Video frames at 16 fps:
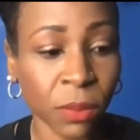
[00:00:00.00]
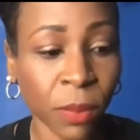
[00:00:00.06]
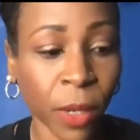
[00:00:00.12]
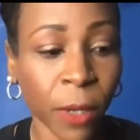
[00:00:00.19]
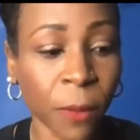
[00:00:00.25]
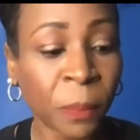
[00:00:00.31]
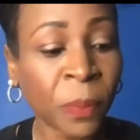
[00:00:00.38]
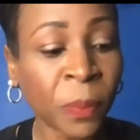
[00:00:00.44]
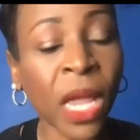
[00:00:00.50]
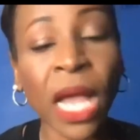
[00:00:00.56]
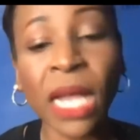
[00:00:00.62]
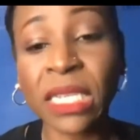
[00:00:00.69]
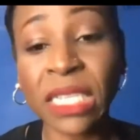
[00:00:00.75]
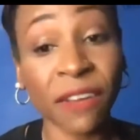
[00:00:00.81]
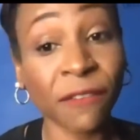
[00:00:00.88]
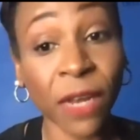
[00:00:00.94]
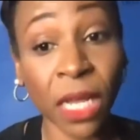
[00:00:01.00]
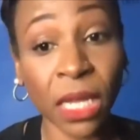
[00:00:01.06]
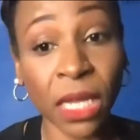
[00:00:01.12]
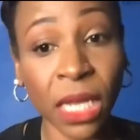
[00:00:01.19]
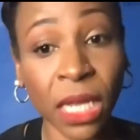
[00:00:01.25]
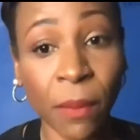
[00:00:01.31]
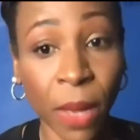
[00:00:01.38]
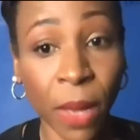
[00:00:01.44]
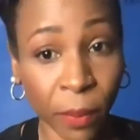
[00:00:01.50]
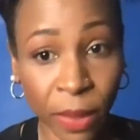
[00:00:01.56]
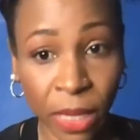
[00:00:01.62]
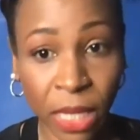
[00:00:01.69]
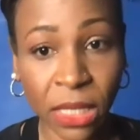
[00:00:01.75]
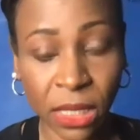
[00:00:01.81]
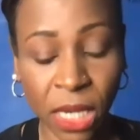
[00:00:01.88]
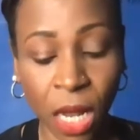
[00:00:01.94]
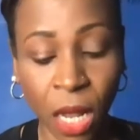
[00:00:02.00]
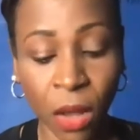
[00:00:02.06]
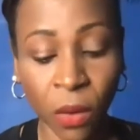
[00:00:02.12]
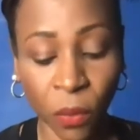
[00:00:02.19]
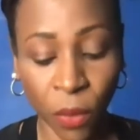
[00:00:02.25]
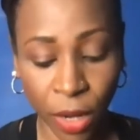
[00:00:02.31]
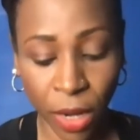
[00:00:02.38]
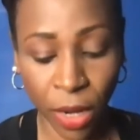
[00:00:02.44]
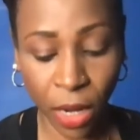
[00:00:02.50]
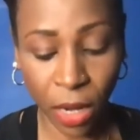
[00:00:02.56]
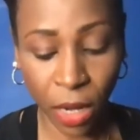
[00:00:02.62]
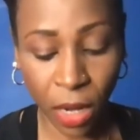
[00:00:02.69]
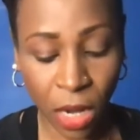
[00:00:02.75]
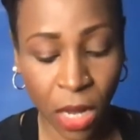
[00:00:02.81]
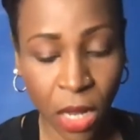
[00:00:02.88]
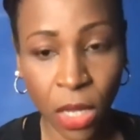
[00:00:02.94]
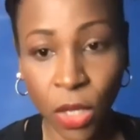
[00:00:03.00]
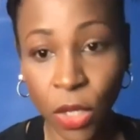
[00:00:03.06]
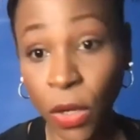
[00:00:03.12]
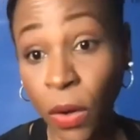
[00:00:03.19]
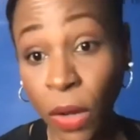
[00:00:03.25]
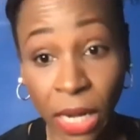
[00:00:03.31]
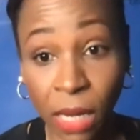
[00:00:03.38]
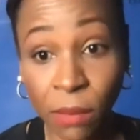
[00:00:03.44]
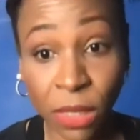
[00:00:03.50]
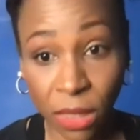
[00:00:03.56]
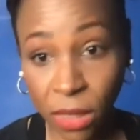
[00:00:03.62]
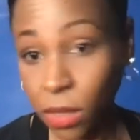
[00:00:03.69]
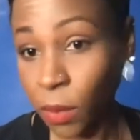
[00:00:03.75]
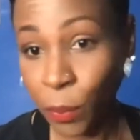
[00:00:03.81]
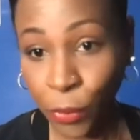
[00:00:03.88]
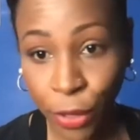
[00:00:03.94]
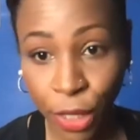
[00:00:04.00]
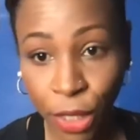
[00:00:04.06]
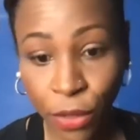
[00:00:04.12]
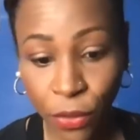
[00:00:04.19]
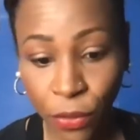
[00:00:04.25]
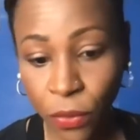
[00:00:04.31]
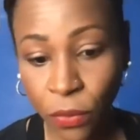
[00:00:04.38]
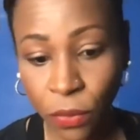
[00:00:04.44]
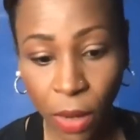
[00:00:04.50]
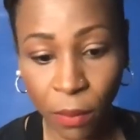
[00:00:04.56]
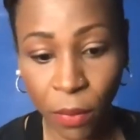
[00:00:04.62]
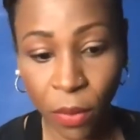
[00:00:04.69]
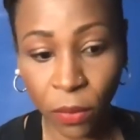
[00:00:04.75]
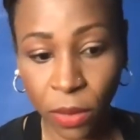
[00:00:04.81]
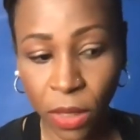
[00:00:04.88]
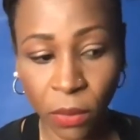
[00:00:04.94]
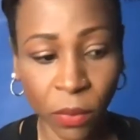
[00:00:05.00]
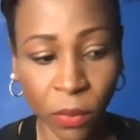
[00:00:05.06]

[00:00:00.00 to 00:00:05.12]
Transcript: But I definitely am at a place now where, and I'm still pretty new. I'm only